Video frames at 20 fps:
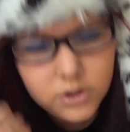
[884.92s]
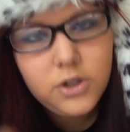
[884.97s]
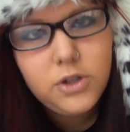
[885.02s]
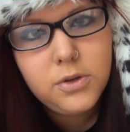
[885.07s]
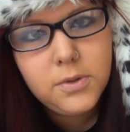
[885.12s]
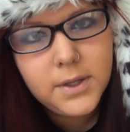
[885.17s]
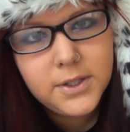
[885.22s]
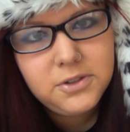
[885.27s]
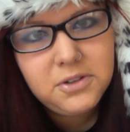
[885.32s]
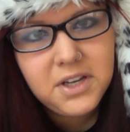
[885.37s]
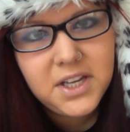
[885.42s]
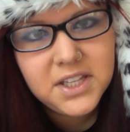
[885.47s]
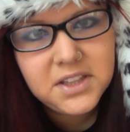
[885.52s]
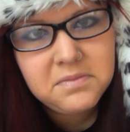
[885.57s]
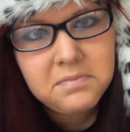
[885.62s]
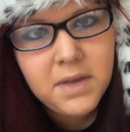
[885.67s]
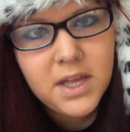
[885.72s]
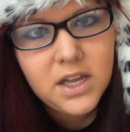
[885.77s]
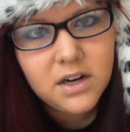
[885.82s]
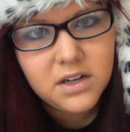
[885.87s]
Do you want to get
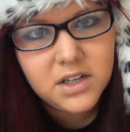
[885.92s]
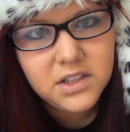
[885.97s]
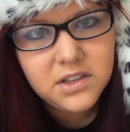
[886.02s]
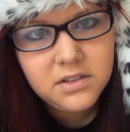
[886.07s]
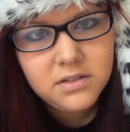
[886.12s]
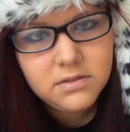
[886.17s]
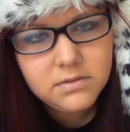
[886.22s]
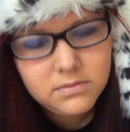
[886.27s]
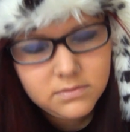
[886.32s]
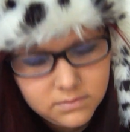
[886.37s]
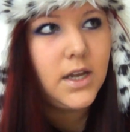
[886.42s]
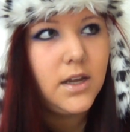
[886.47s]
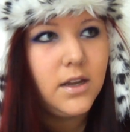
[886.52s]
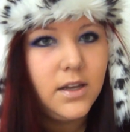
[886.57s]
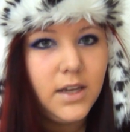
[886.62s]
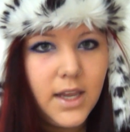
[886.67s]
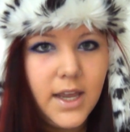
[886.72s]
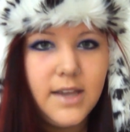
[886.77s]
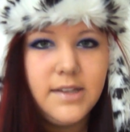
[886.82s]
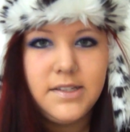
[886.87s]
married?
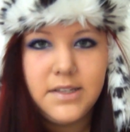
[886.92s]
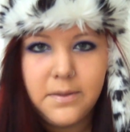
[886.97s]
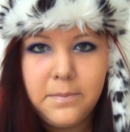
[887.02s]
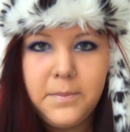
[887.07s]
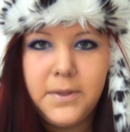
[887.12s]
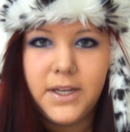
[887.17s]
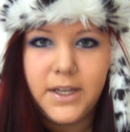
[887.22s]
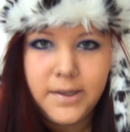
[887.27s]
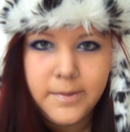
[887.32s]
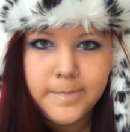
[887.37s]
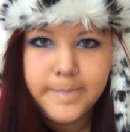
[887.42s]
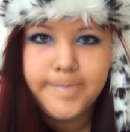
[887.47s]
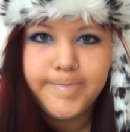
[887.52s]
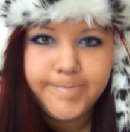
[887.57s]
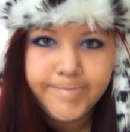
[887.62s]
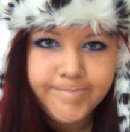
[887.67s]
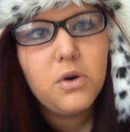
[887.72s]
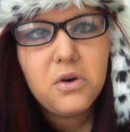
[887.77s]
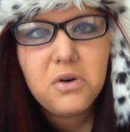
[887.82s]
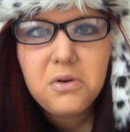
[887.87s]
Yeah, someday.
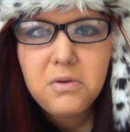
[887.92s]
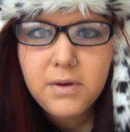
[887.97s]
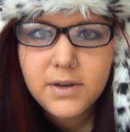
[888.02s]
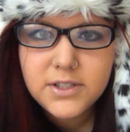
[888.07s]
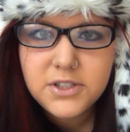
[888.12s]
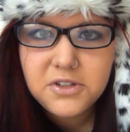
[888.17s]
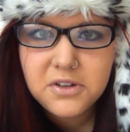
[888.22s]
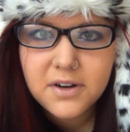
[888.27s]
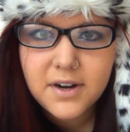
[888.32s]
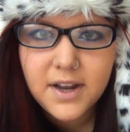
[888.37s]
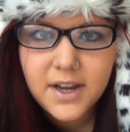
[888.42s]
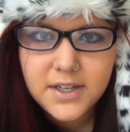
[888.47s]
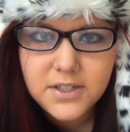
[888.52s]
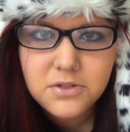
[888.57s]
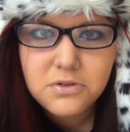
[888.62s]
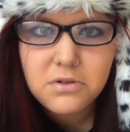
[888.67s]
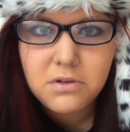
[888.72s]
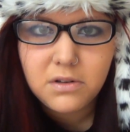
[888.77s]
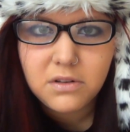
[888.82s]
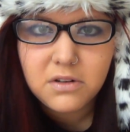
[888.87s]
Who was your high
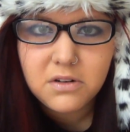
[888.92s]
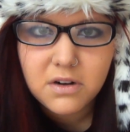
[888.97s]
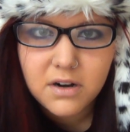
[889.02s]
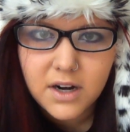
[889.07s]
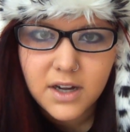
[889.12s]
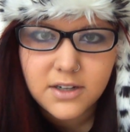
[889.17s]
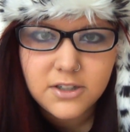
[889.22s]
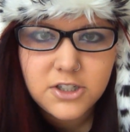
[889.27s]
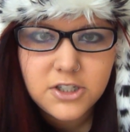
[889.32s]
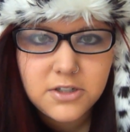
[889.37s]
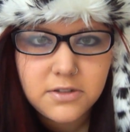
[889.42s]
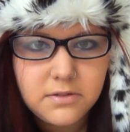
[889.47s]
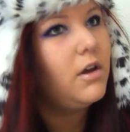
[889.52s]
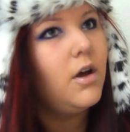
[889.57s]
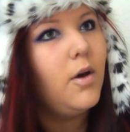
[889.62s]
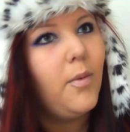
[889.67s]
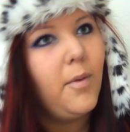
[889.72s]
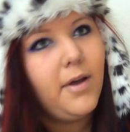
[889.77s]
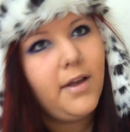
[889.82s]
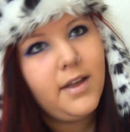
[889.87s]
school crush?
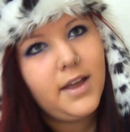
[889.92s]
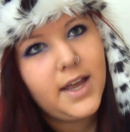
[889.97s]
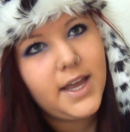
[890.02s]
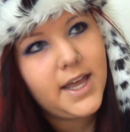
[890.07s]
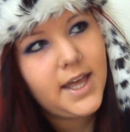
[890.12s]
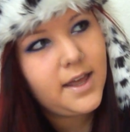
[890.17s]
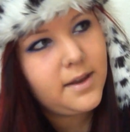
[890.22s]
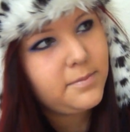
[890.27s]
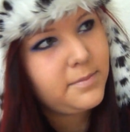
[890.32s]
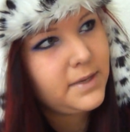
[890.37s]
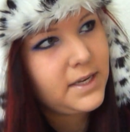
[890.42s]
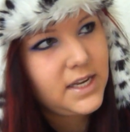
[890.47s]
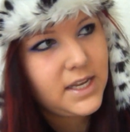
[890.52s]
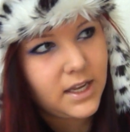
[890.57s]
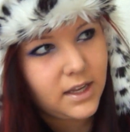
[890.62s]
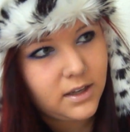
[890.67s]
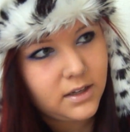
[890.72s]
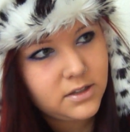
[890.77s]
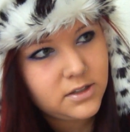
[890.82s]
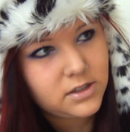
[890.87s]
Well, I had many
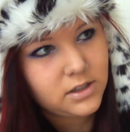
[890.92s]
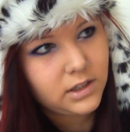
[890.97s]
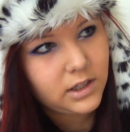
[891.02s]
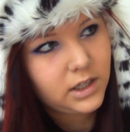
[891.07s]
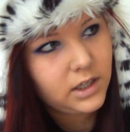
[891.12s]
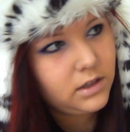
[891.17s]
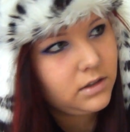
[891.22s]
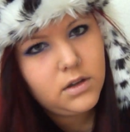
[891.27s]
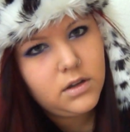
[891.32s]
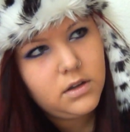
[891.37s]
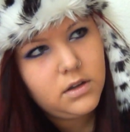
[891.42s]
actually.